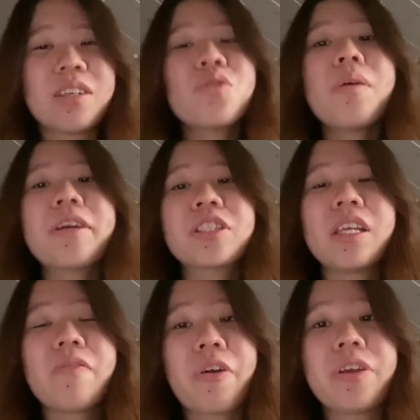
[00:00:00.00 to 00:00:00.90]
So I'm actually
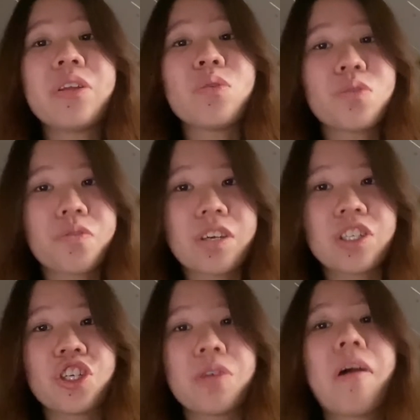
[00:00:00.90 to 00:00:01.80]
very new to
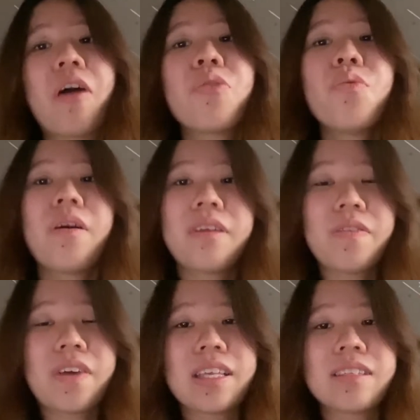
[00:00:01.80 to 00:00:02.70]
fishing, but through our
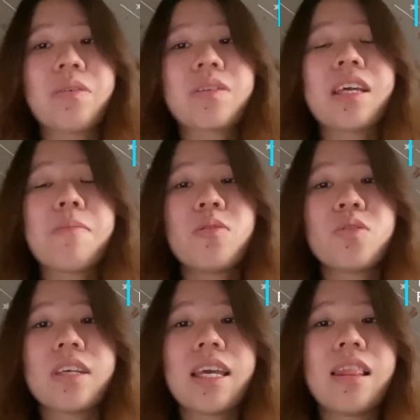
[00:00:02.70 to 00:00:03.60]
events, I was able to
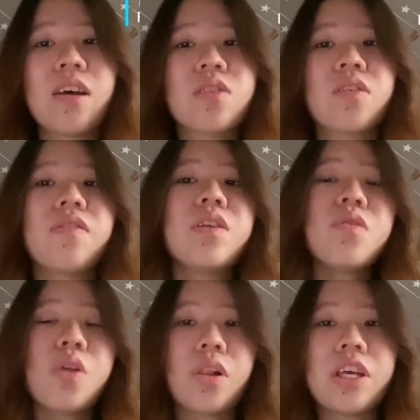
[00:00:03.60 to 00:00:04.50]
gain lots of new
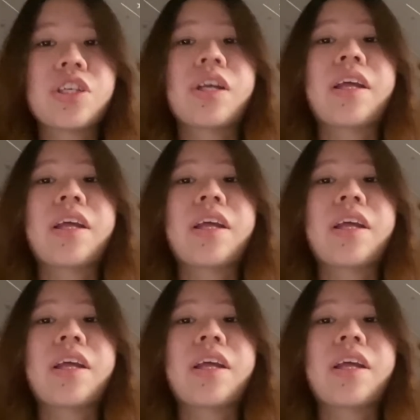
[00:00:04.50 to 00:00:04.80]
knowledge and